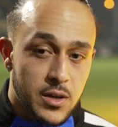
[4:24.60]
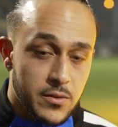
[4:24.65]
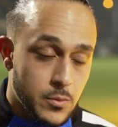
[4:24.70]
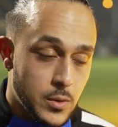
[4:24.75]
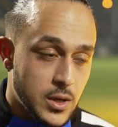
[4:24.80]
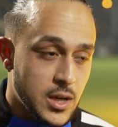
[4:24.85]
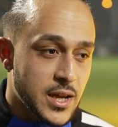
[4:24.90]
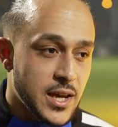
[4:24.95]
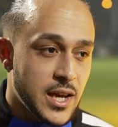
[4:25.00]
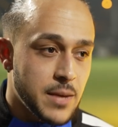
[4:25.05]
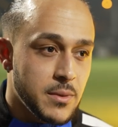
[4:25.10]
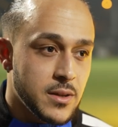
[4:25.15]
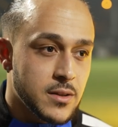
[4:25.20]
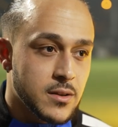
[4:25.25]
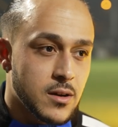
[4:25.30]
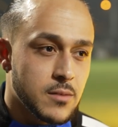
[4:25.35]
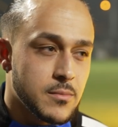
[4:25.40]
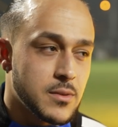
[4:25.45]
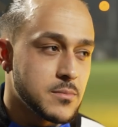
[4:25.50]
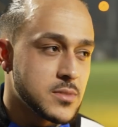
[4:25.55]
When I came in,
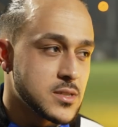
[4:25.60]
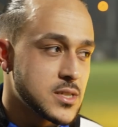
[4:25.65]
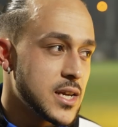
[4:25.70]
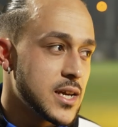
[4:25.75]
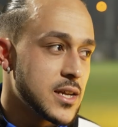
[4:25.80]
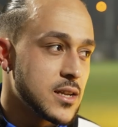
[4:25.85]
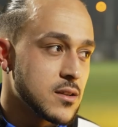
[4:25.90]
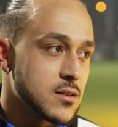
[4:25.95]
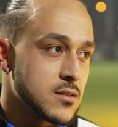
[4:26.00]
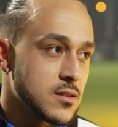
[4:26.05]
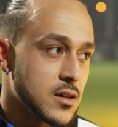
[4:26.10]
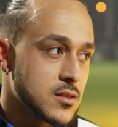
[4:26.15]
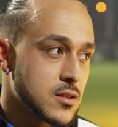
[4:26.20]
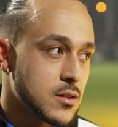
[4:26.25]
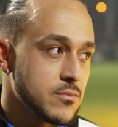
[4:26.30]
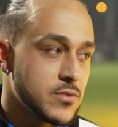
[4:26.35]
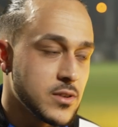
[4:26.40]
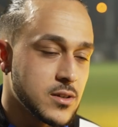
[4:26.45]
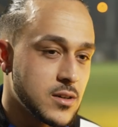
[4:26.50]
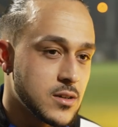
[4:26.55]
I remember saying I
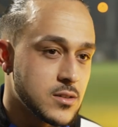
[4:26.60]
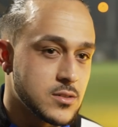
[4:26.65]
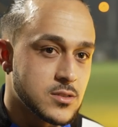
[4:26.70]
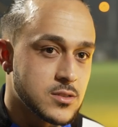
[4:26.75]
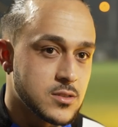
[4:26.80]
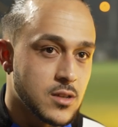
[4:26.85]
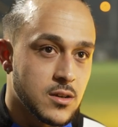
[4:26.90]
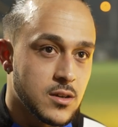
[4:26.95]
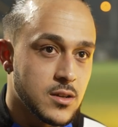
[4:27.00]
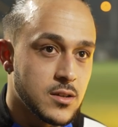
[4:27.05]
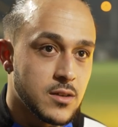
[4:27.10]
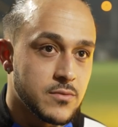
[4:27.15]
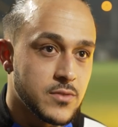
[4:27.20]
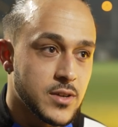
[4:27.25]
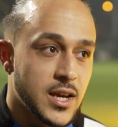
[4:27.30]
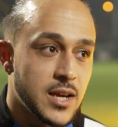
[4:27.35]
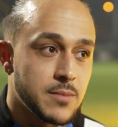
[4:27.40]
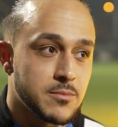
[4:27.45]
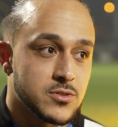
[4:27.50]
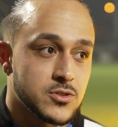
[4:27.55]
don't think I could start another
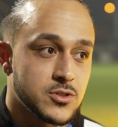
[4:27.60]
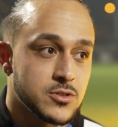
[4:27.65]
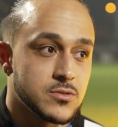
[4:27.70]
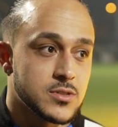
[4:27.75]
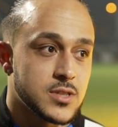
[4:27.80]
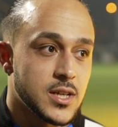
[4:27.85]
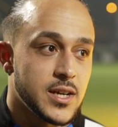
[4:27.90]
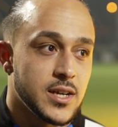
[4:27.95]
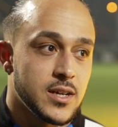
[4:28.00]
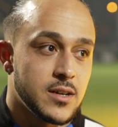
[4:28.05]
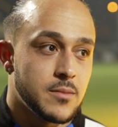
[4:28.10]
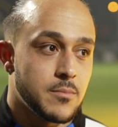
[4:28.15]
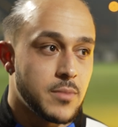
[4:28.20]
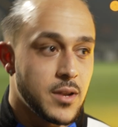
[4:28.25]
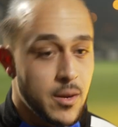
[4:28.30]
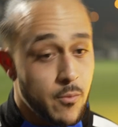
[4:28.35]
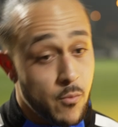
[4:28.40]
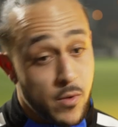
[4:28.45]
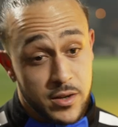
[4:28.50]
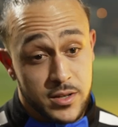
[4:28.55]
game on Tuesday. But
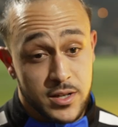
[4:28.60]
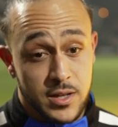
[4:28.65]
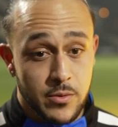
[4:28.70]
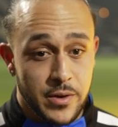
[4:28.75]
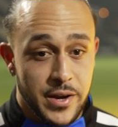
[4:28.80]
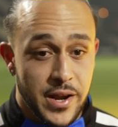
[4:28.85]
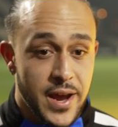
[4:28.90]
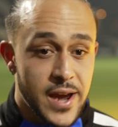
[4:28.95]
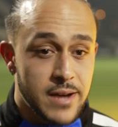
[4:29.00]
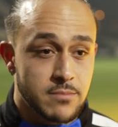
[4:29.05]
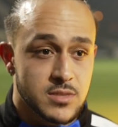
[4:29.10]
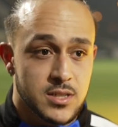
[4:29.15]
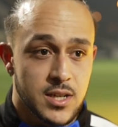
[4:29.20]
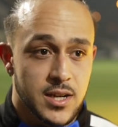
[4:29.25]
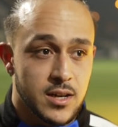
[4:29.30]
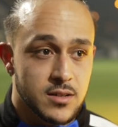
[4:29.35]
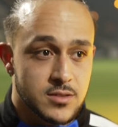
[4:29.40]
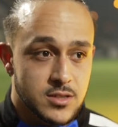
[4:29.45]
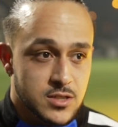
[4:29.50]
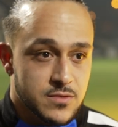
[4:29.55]
then when it came
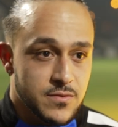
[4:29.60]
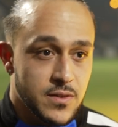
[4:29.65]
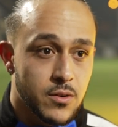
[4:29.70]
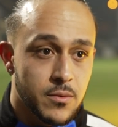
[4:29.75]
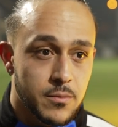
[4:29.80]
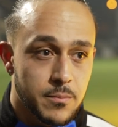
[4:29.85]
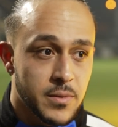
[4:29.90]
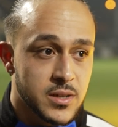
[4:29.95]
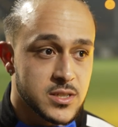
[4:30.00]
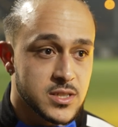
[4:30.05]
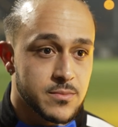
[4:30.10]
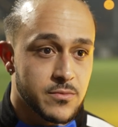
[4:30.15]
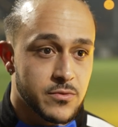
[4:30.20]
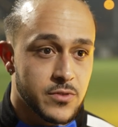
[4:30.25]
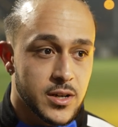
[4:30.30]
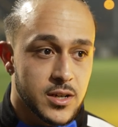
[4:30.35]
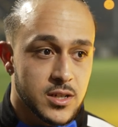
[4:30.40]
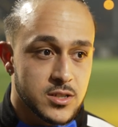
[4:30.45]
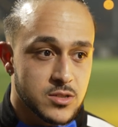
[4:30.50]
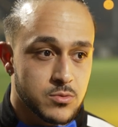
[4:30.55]
today, I just felt buzzing for
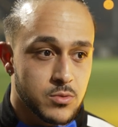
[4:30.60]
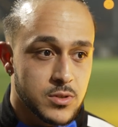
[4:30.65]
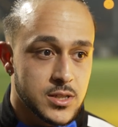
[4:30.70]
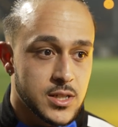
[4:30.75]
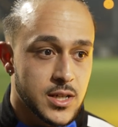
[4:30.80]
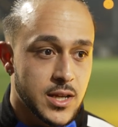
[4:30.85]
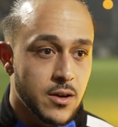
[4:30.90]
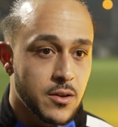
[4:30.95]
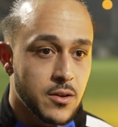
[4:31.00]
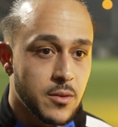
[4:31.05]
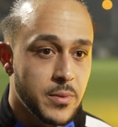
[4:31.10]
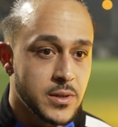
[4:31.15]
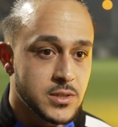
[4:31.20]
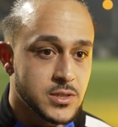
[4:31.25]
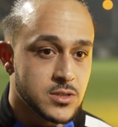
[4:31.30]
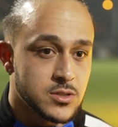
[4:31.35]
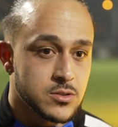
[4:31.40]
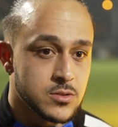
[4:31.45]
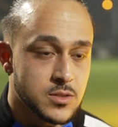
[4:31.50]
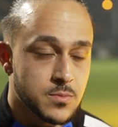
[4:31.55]
it, and I just wanted to get on the pitch
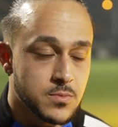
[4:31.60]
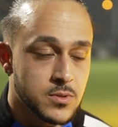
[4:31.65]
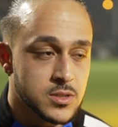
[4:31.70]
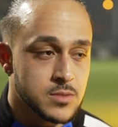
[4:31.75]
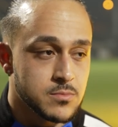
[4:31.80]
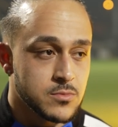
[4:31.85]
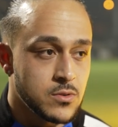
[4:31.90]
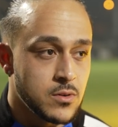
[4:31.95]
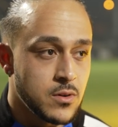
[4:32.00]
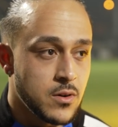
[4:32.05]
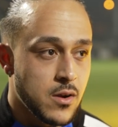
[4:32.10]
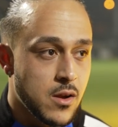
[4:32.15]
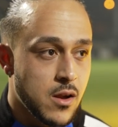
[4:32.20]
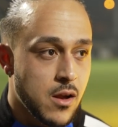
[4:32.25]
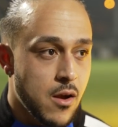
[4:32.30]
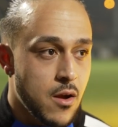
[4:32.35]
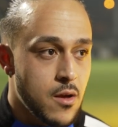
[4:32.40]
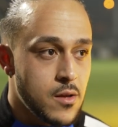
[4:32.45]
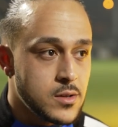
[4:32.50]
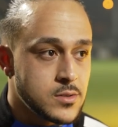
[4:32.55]
as soon as possible.
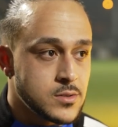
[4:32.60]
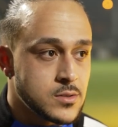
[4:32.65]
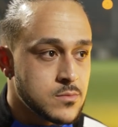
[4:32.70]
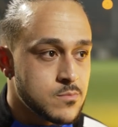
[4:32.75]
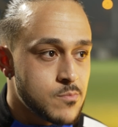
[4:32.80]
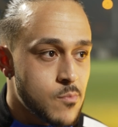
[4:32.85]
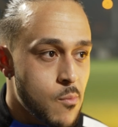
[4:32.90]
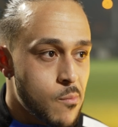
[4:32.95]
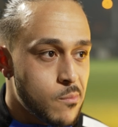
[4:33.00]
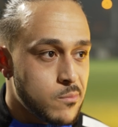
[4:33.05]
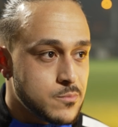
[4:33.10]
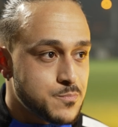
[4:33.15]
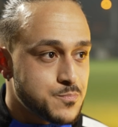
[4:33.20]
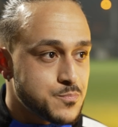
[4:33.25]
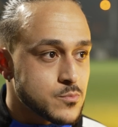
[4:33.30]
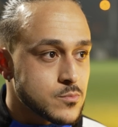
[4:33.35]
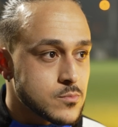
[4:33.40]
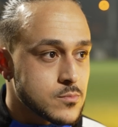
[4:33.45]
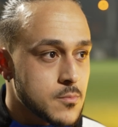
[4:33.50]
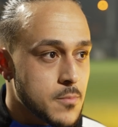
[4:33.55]
Not to get too deep and
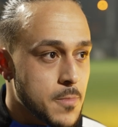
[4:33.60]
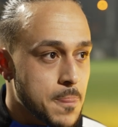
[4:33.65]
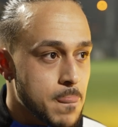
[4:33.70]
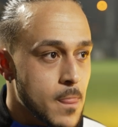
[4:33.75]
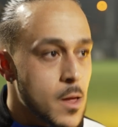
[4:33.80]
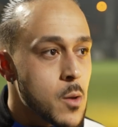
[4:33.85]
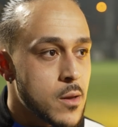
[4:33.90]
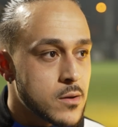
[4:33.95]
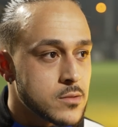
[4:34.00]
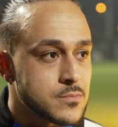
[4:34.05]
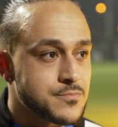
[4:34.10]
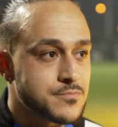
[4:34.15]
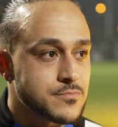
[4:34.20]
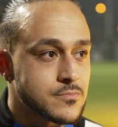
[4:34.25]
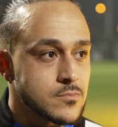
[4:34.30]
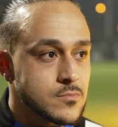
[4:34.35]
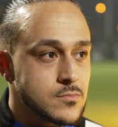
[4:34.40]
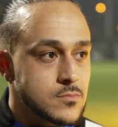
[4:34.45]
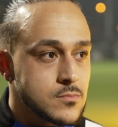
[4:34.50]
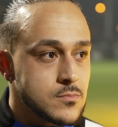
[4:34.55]
philosophical on it and
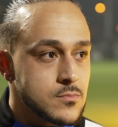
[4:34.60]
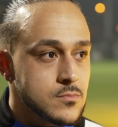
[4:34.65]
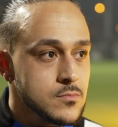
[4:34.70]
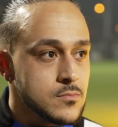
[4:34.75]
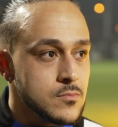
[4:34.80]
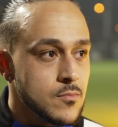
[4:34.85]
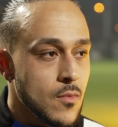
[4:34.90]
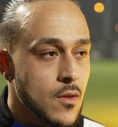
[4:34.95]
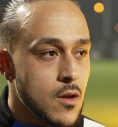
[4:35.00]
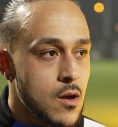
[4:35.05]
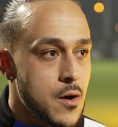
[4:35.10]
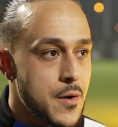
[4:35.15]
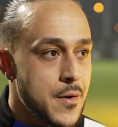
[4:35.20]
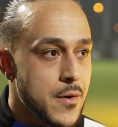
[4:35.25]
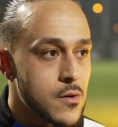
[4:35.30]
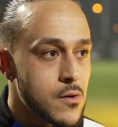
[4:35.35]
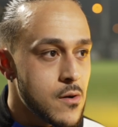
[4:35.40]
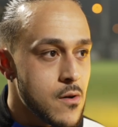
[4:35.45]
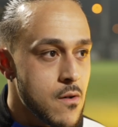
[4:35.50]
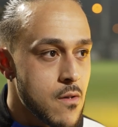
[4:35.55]
everything, but I would
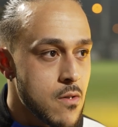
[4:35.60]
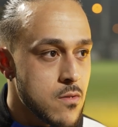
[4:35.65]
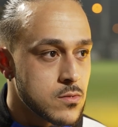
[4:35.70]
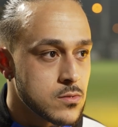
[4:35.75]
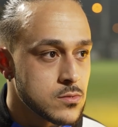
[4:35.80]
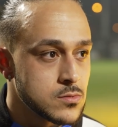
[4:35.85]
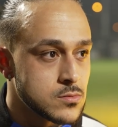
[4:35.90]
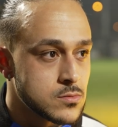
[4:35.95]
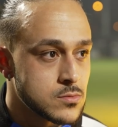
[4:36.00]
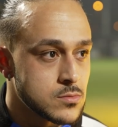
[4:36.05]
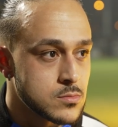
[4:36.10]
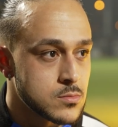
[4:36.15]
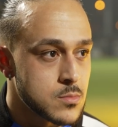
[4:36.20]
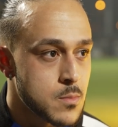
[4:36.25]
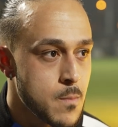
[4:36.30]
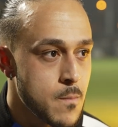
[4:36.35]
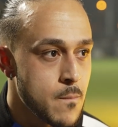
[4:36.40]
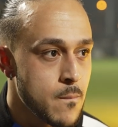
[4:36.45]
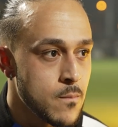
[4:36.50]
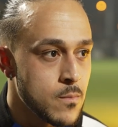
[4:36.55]
imagine all of those family
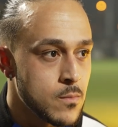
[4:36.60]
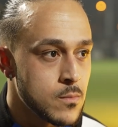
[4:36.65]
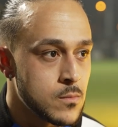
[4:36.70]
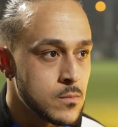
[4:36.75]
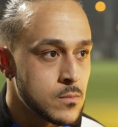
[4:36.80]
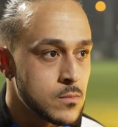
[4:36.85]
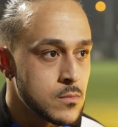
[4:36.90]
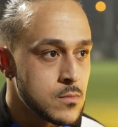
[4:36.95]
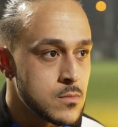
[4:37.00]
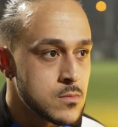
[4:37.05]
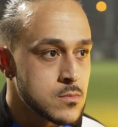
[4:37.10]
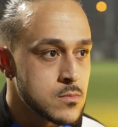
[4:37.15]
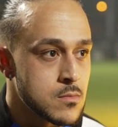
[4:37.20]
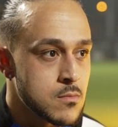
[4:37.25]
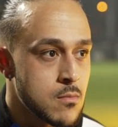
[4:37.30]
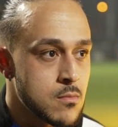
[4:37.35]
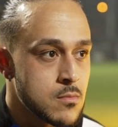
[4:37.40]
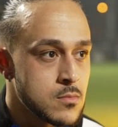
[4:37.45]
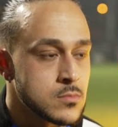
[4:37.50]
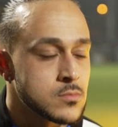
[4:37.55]
occasions are all that
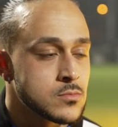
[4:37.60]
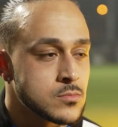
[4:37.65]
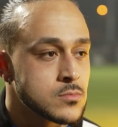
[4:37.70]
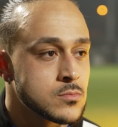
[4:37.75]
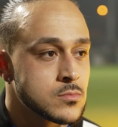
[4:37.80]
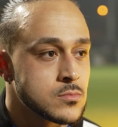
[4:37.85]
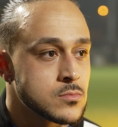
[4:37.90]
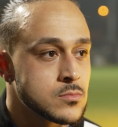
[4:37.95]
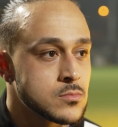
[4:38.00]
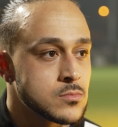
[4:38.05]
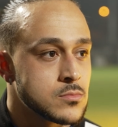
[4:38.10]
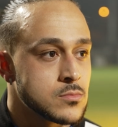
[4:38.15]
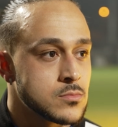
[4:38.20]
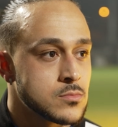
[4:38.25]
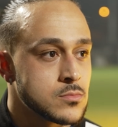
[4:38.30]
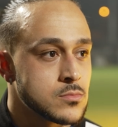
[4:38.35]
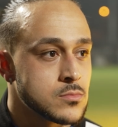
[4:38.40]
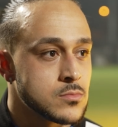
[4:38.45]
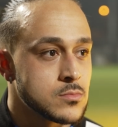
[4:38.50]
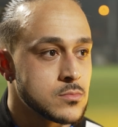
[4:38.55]
much sweeter
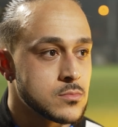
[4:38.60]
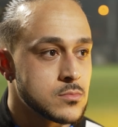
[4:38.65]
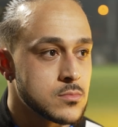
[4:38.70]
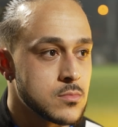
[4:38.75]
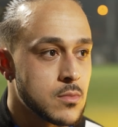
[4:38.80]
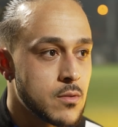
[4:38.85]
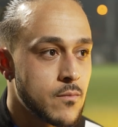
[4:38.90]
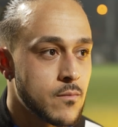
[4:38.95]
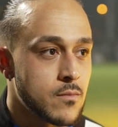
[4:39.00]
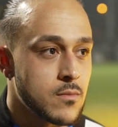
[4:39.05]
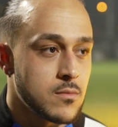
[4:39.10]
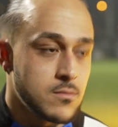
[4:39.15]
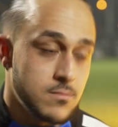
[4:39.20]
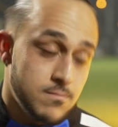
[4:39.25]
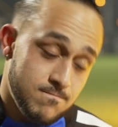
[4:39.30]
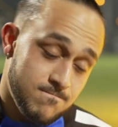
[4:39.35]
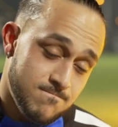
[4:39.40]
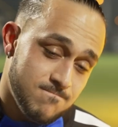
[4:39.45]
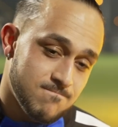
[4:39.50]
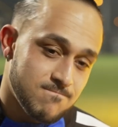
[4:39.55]
now, even when you are
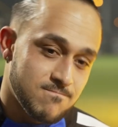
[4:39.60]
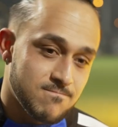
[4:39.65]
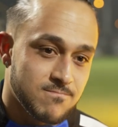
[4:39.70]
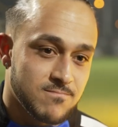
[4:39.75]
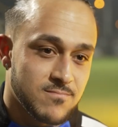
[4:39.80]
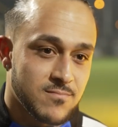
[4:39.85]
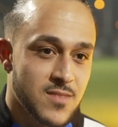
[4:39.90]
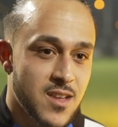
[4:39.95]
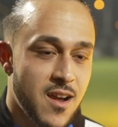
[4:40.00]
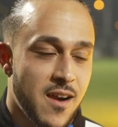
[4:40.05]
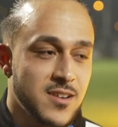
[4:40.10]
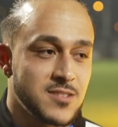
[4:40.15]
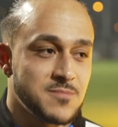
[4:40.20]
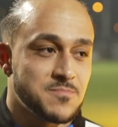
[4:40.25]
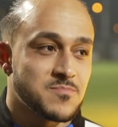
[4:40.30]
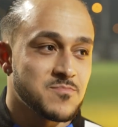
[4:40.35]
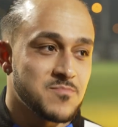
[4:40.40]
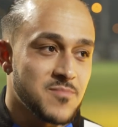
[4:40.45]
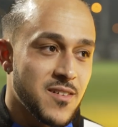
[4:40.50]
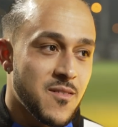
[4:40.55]
tired. You
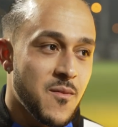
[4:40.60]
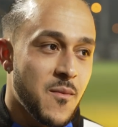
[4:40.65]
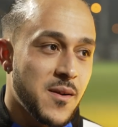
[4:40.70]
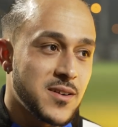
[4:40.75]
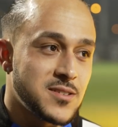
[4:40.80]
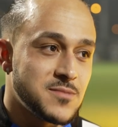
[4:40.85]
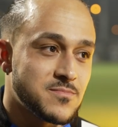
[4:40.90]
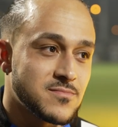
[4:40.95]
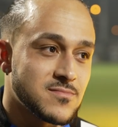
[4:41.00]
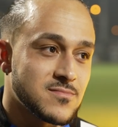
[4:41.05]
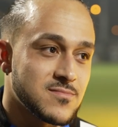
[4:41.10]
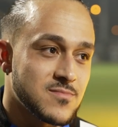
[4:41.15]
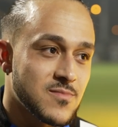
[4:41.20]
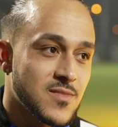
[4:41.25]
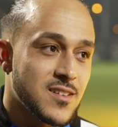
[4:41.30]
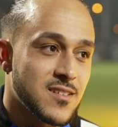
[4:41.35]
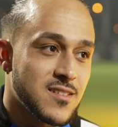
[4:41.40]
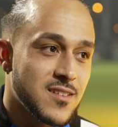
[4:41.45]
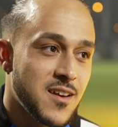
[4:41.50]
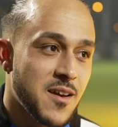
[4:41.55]
can go along and you're
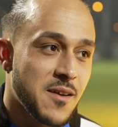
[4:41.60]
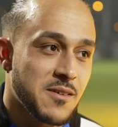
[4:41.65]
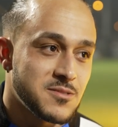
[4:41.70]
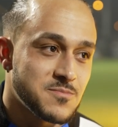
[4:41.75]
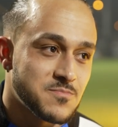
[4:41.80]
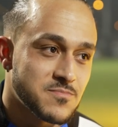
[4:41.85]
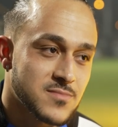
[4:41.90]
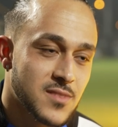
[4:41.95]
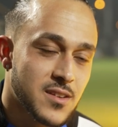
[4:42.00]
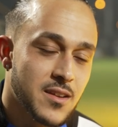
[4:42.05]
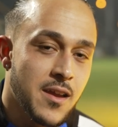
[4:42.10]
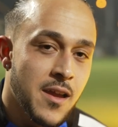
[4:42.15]
tired for that reason.